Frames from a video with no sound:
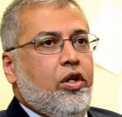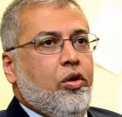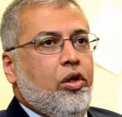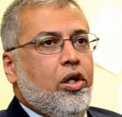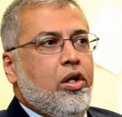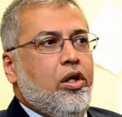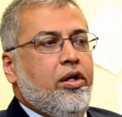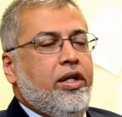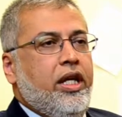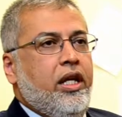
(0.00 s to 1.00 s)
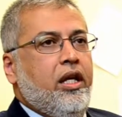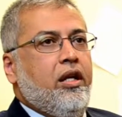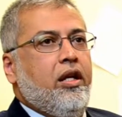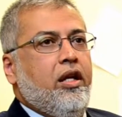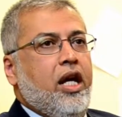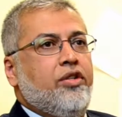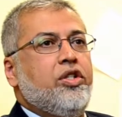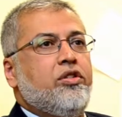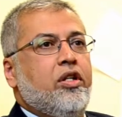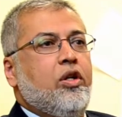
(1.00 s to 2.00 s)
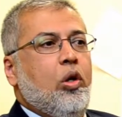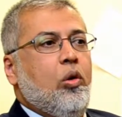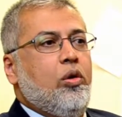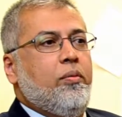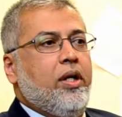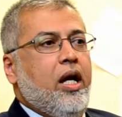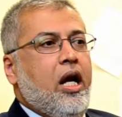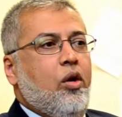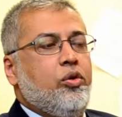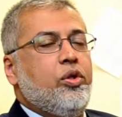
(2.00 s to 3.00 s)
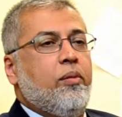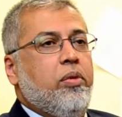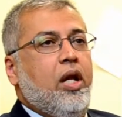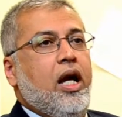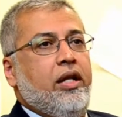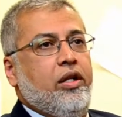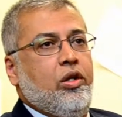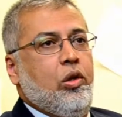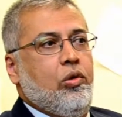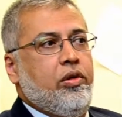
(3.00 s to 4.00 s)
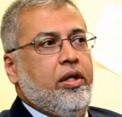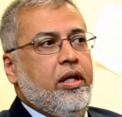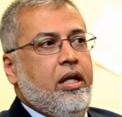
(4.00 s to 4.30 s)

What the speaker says: learn the not just the code, but how to apply the code.